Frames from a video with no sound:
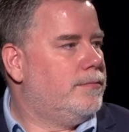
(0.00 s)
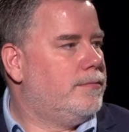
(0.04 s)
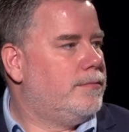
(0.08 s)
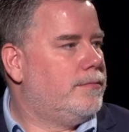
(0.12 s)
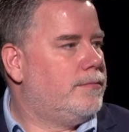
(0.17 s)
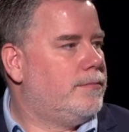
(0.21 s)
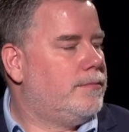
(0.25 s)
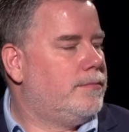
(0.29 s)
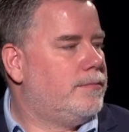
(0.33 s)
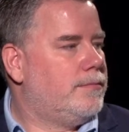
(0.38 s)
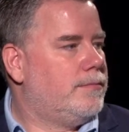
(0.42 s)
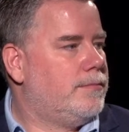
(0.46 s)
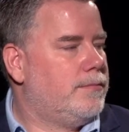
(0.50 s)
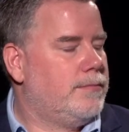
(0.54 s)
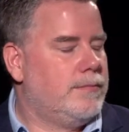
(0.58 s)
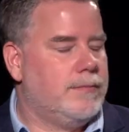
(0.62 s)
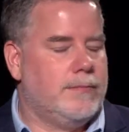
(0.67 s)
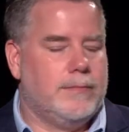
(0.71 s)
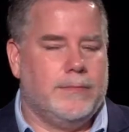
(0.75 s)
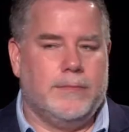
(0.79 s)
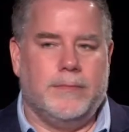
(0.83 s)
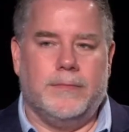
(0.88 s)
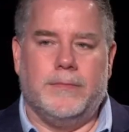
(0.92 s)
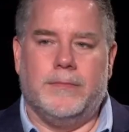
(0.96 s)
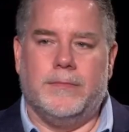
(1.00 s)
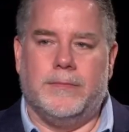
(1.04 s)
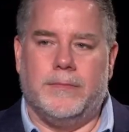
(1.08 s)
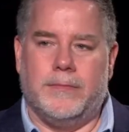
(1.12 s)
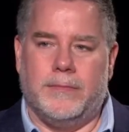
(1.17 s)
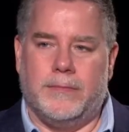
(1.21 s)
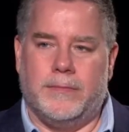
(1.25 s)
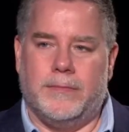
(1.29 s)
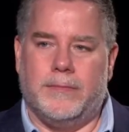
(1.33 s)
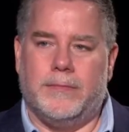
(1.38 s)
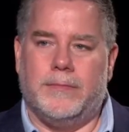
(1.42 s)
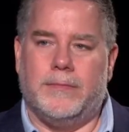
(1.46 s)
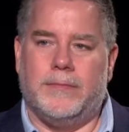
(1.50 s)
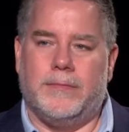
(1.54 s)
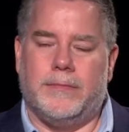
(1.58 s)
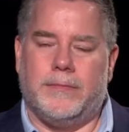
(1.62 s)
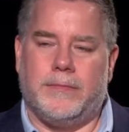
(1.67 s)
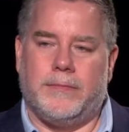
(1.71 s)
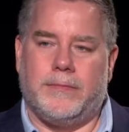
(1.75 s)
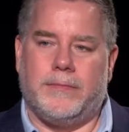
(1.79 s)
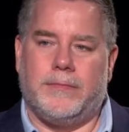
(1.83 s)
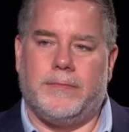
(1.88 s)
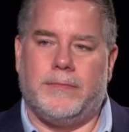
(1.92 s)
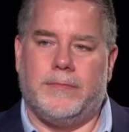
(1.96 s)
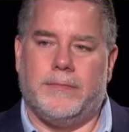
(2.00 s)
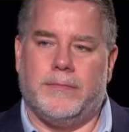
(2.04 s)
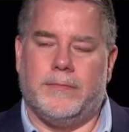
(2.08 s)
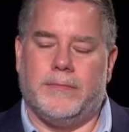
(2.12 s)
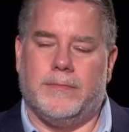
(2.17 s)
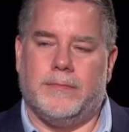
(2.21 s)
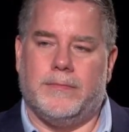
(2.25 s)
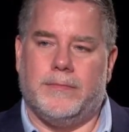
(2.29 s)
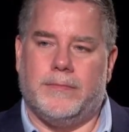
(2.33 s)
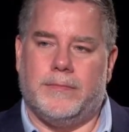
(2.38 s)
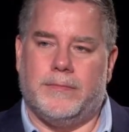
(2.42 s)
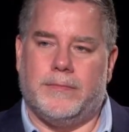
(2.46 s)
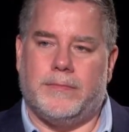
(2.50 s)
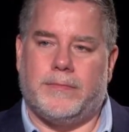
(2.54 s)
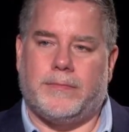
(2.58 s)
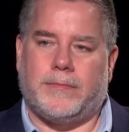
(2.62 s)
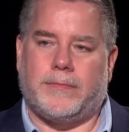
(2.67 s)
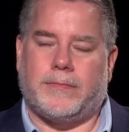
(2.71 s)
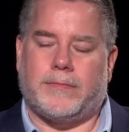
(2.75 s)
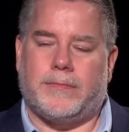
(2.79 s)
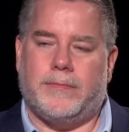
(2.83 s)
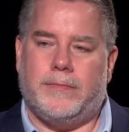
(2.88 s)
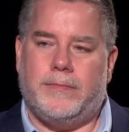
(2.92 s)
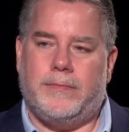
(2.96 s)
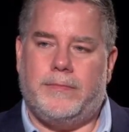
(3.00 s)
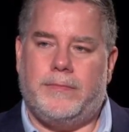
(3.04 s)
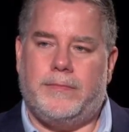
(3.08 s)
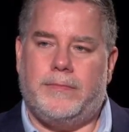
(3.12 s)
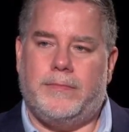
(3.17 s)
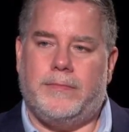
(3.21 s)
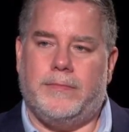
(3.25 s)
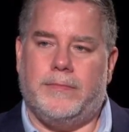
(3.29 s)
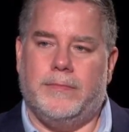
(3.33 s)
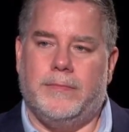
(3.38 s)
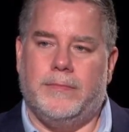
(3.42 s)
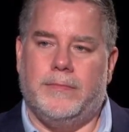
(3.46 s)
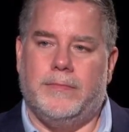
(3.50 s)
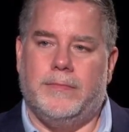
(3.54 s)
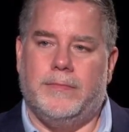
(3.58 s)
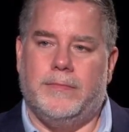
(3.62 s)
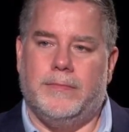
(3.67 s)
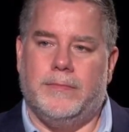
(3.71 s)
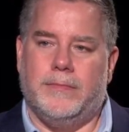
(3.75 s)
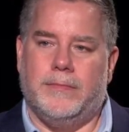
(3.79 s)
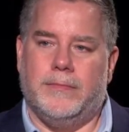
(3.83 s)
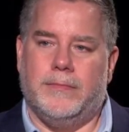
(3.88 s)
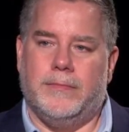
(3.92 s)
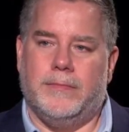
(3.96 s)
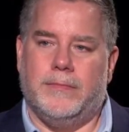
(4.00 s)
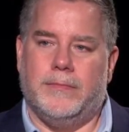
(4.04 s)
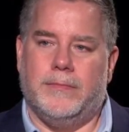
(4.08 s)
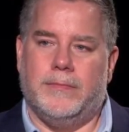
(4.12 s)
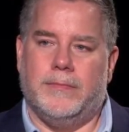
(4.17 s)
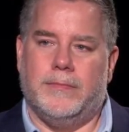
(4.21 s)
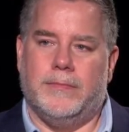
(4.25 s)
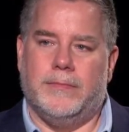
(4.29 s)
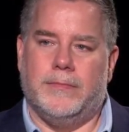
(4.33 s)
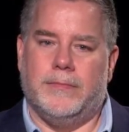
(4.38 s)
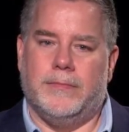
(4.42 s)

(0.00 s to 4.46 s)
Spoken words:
No words are spoken by the person on screen.